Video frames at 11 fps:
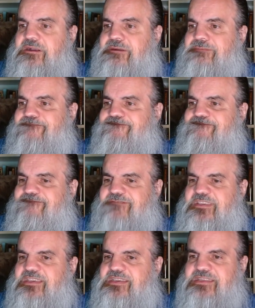Um,
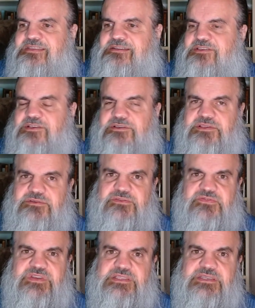there's also
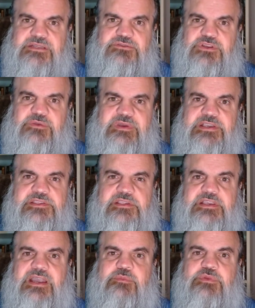the fact that Trump has
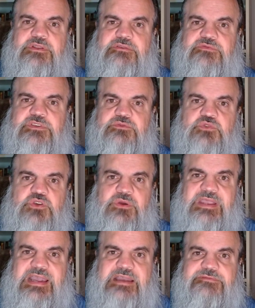this habit of just
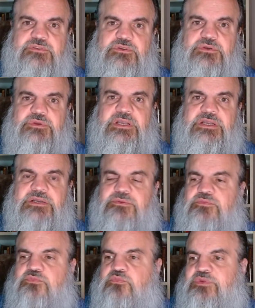going after uh,
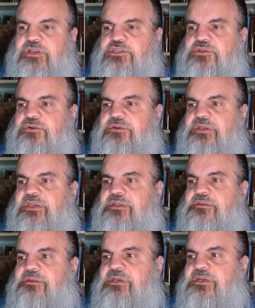racial
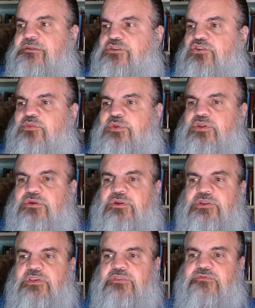and uh, gender
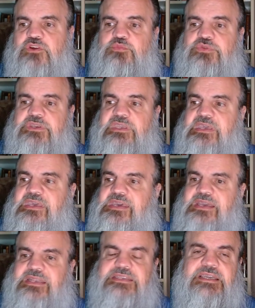minorities verbally
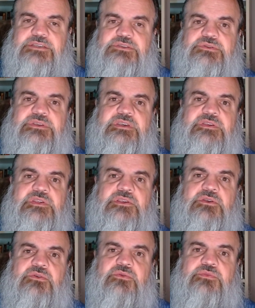and textually.
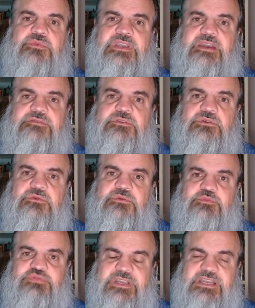So we have to
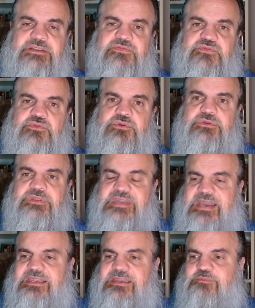plan for
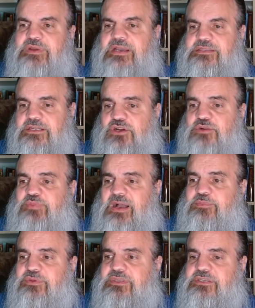that impact on our
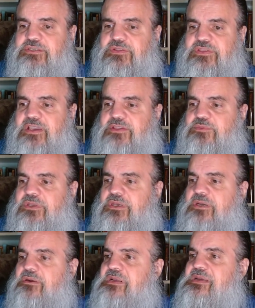populations as we
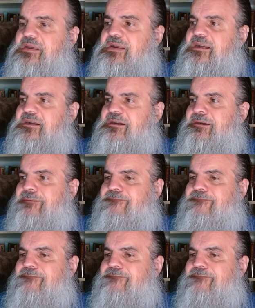go.